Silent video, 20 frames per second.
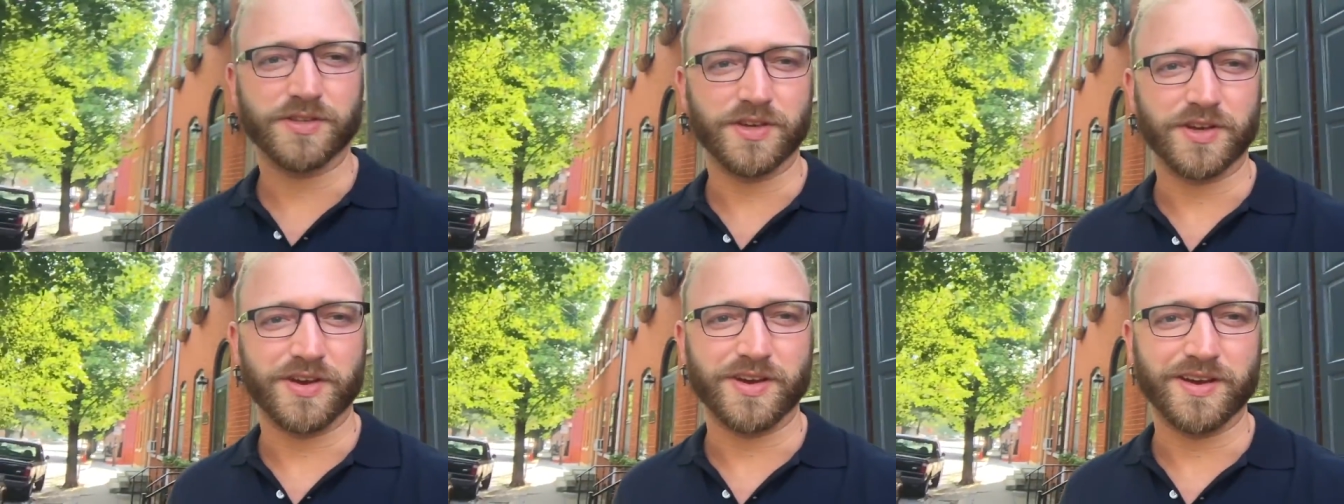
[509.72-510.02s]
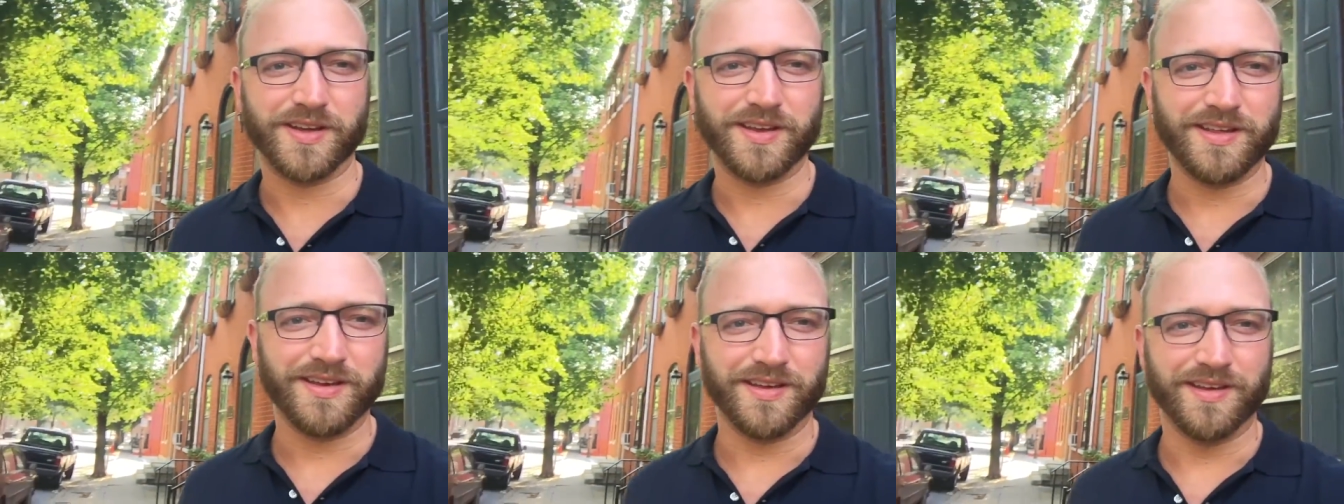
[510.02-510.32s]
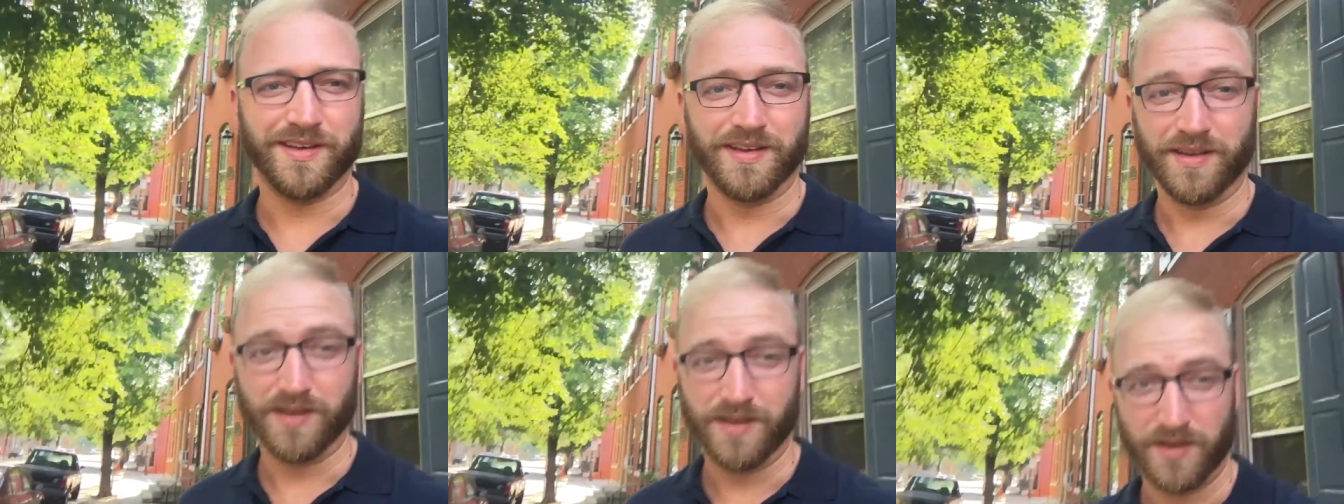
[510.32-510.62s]
good.
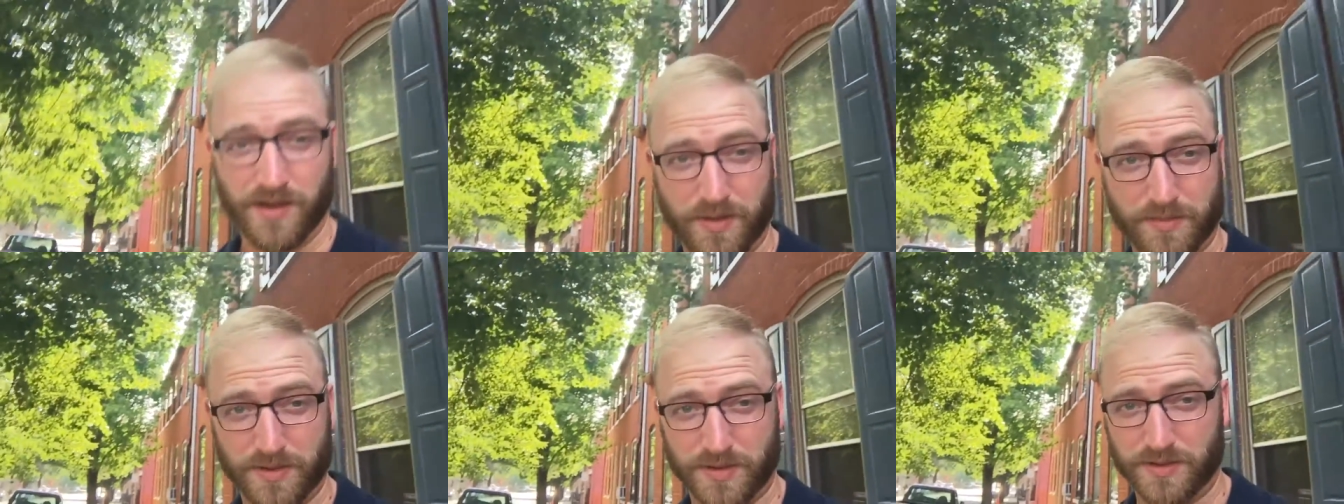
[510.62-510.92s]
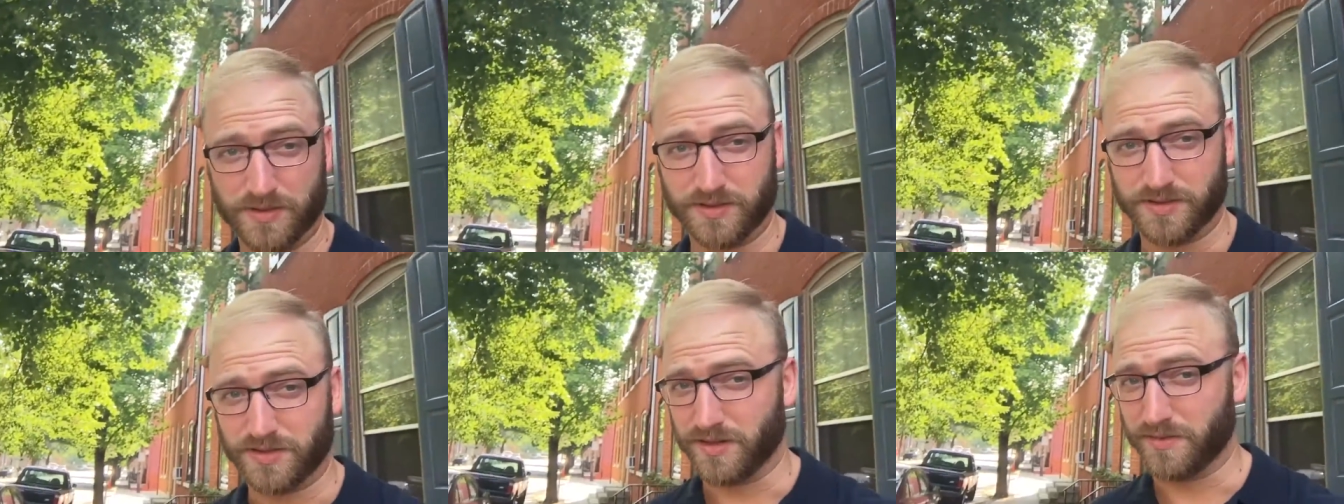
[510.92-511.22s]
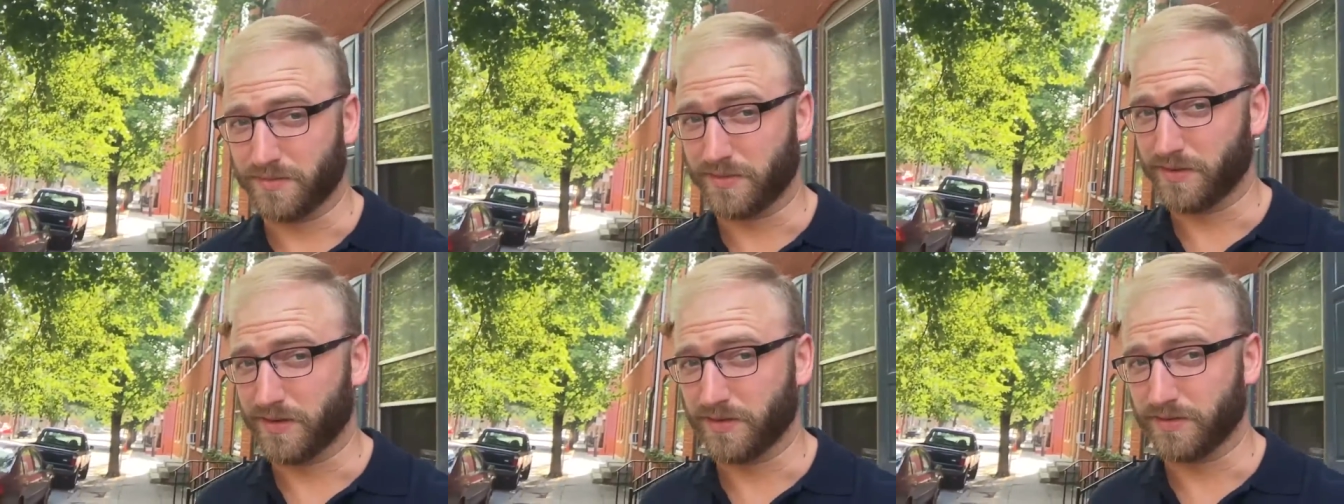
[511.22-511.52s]
I'm a little
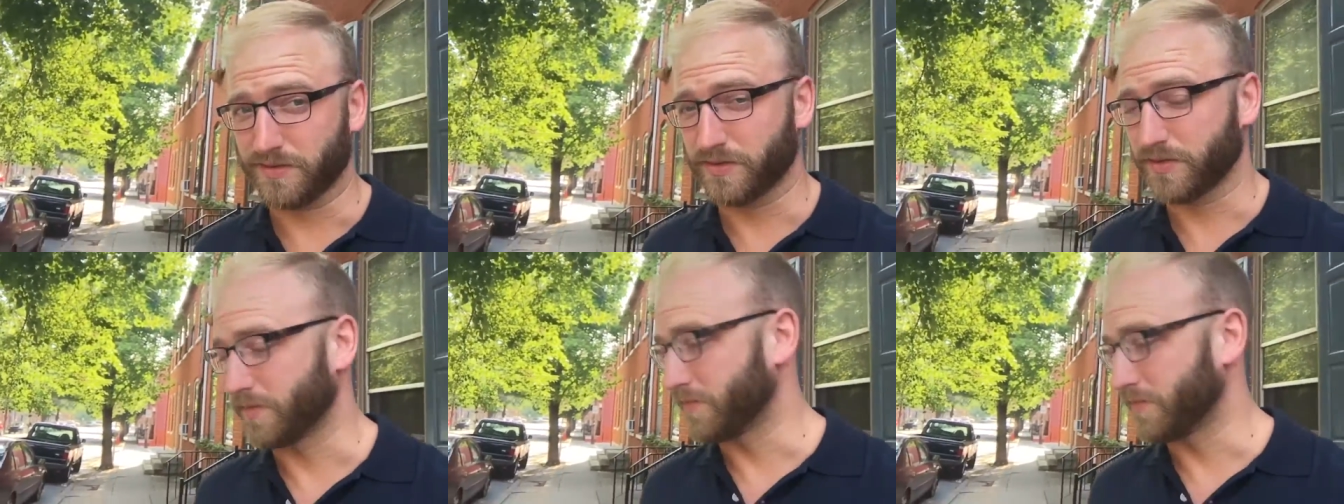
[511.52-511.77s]
sunburned as you